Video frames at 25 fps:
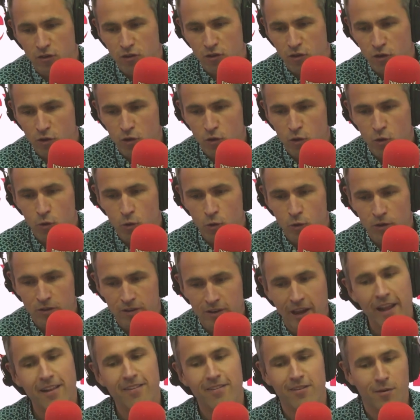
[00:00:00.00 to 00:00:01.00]
to
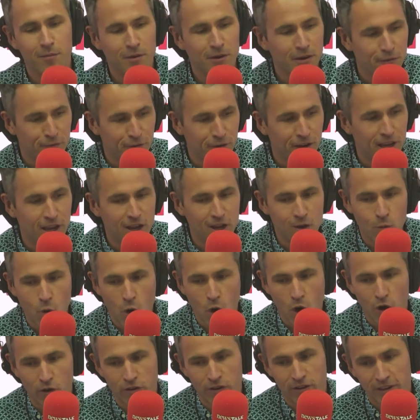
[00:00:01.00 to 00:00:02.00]
tell somebody fleeing
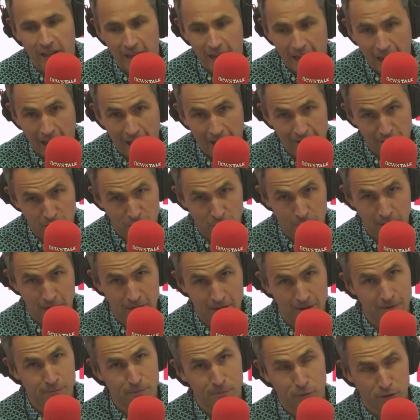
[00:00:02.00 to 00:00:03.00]
war that they can't come
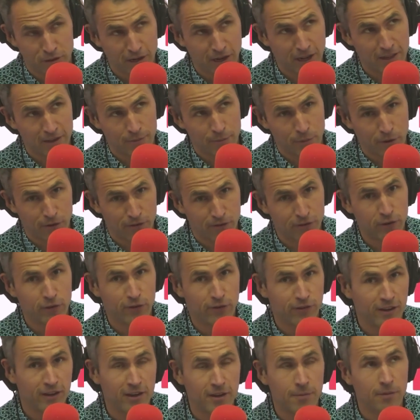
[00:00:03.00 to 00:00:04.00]
in, but tell the person
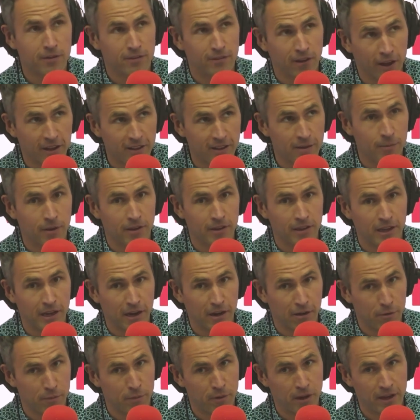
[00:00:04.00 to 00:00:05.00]
who's sitting beside them on
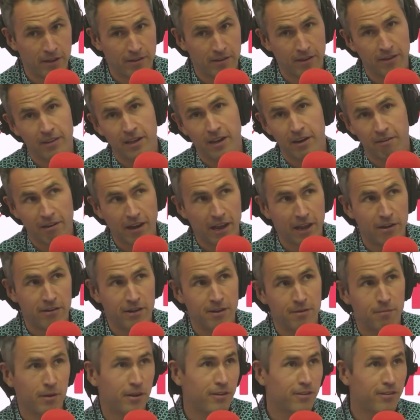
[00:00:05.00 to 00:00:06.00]
the airplane that they're
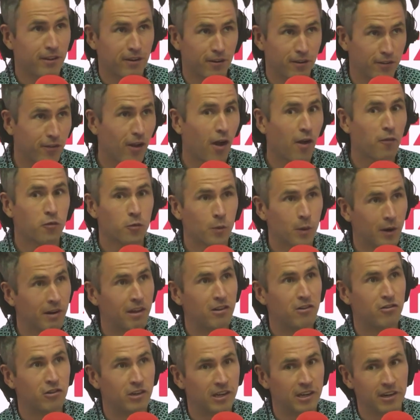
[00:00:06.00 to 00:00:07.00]
allowed in because they're a software
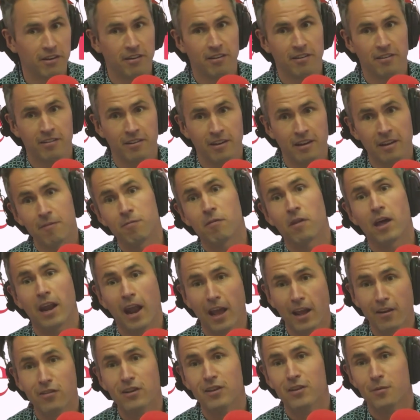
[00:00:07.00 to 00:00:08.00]
engineer.
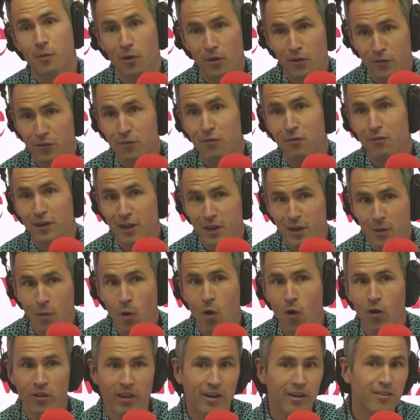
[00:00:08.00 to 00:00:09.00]
And actually the person fleeing
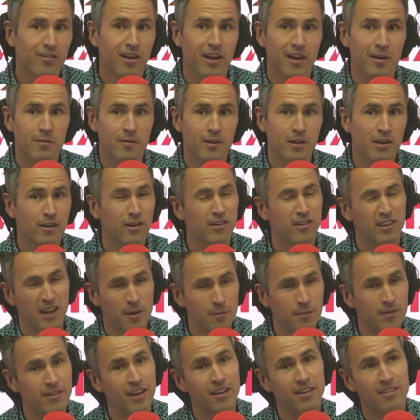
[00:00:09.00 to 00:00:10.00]
war, that asylum seeker,
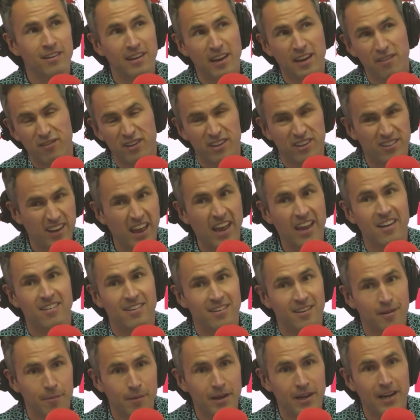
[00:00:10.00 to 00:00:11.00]
they'll be sent to live in a
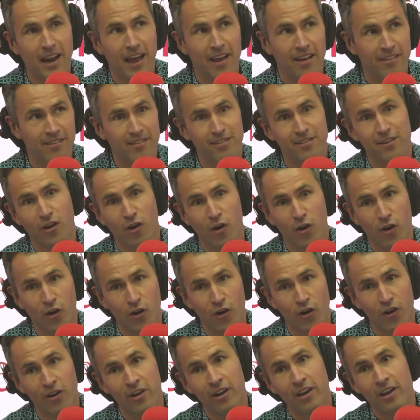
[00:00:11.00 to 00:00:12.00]
tent in the Midlands
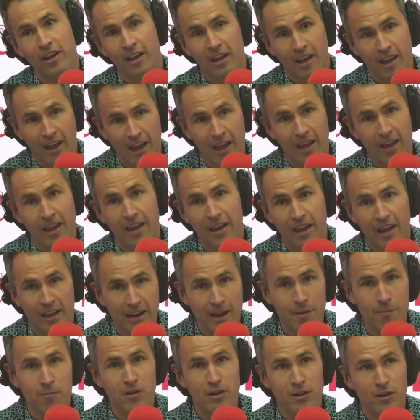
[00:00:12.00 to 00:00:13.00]
or
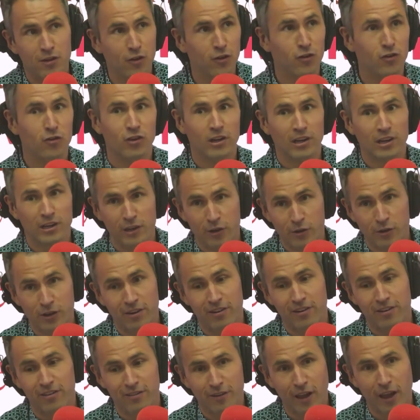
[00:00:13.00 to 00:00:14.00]
an empty industrial
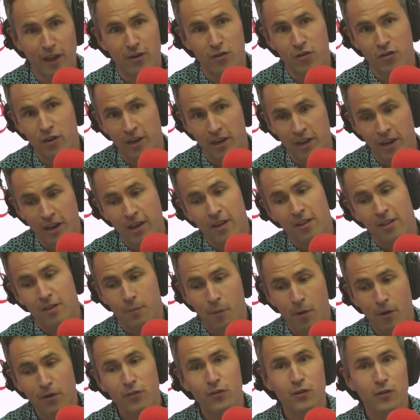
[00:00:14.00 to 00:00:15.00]
unit in Santry.
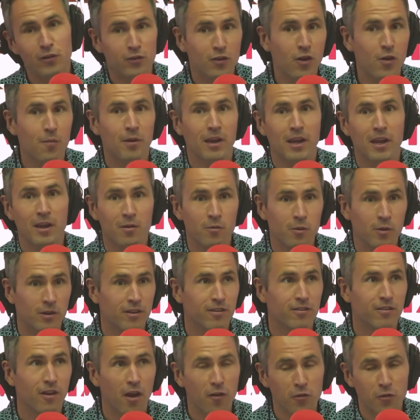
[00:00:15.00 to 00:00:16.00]
The person who's coming in
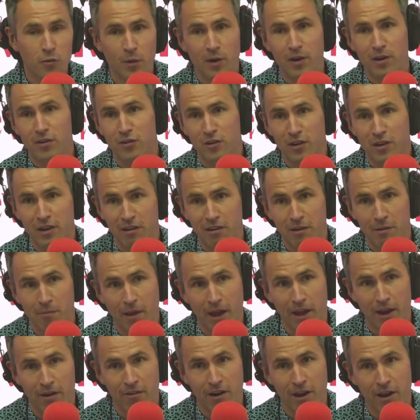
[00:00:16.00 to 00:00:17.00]
with a software engineering
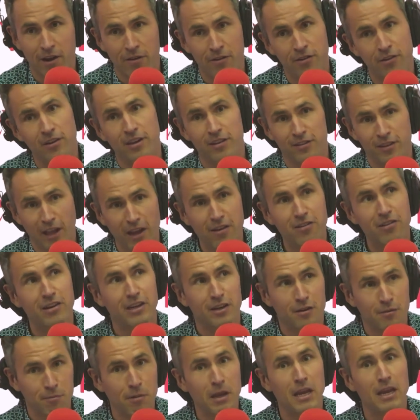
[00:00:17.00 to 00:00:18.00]
background is
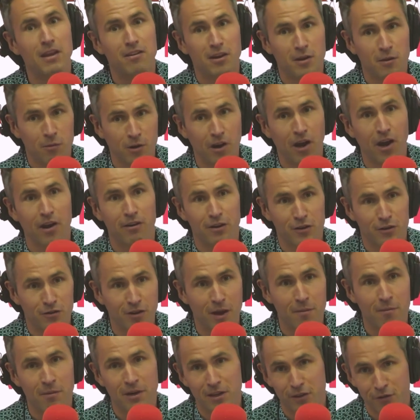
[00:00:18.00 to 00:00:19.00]
actually competing with Irish
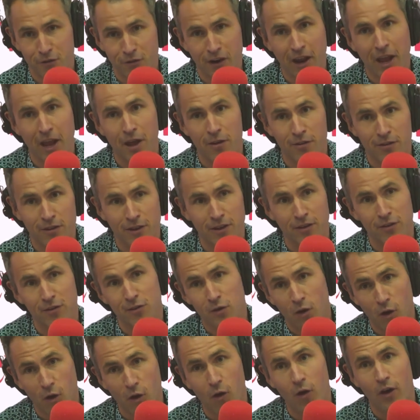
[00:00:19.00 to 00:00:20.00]
families for housing.
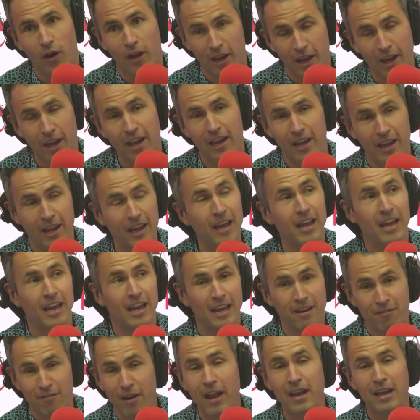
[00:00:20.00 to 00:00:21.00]
So
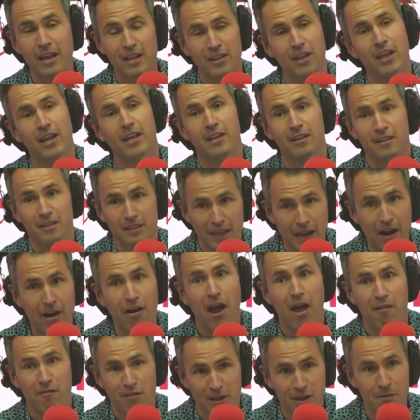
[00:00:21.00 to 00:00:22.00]
if anything,
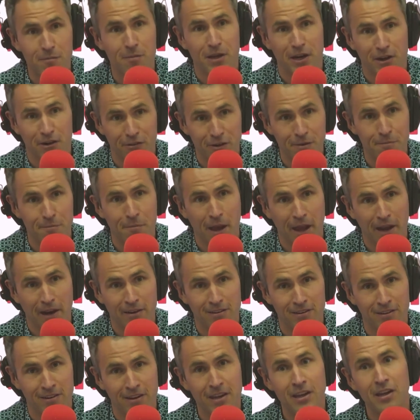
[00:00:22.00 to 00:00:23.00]
they're having a bigger
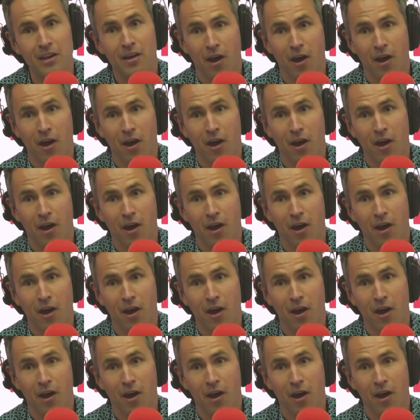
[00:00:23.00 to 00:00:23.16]
impact